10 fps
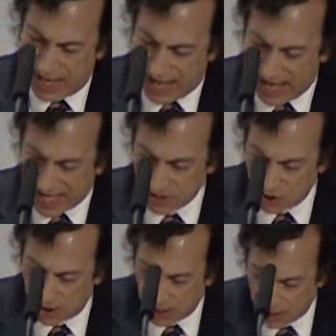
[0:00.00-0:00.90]
And
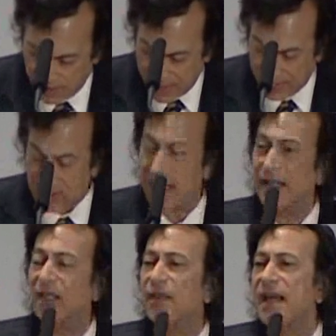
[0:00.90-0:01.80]
they
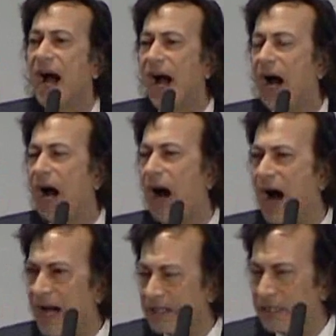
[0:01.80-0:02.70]
extended the
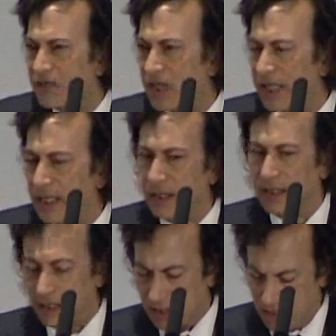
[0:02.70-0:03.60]
octaves in
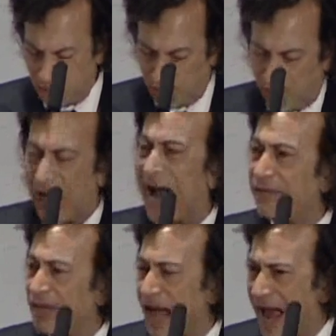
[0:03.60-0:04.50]
England to
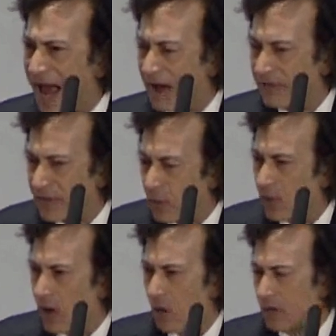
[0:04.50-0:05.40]
5.5. There
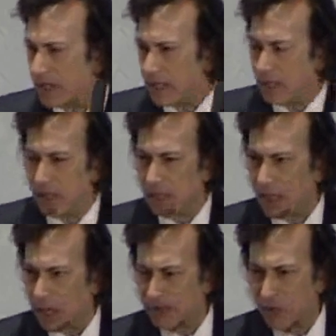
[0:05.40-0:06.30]
were only
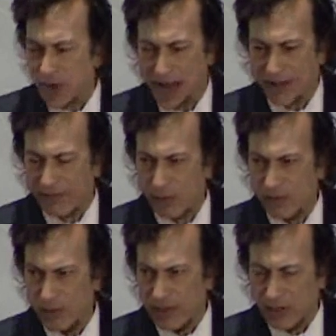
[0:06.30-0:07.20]
up to F. It
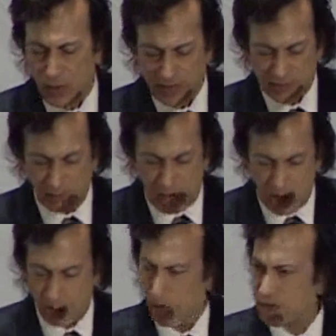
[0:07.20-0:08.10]
was really quite
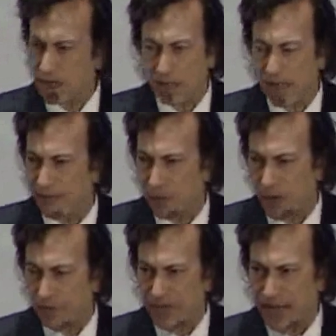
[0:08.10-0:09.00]
small. Mozart never
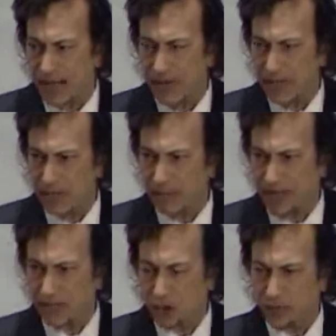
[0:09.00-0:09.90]
went beyond this, and
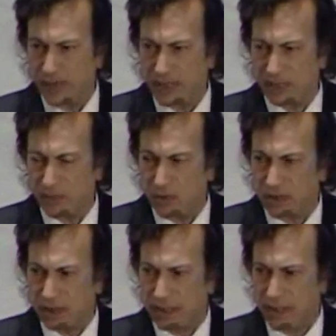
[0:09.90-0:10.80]
Beethoven in his
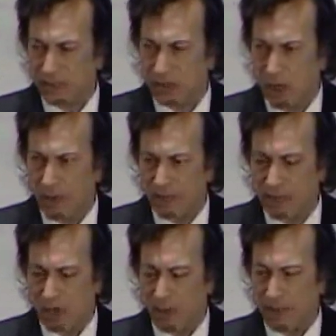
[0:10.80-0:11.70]
music keeps going
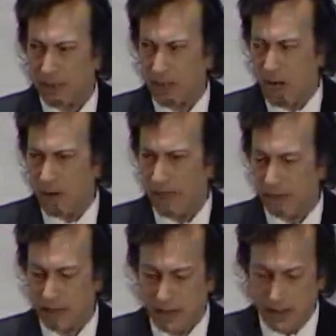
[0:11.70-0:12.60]
and going and going
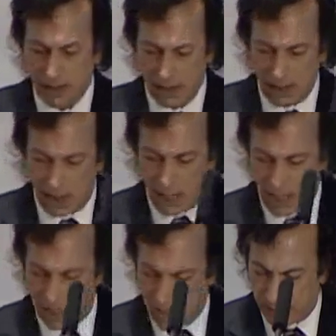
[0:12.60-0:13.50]

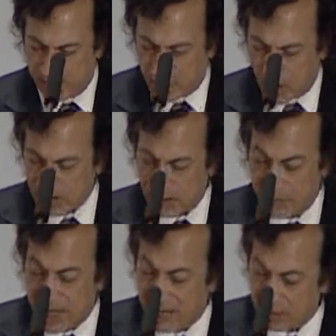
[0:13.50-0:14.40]
because the
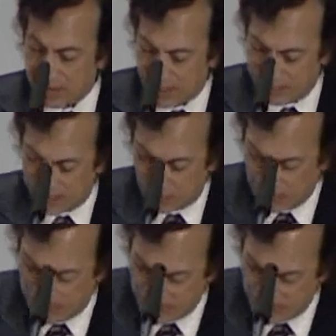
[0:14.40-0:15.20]
pianos got bigger and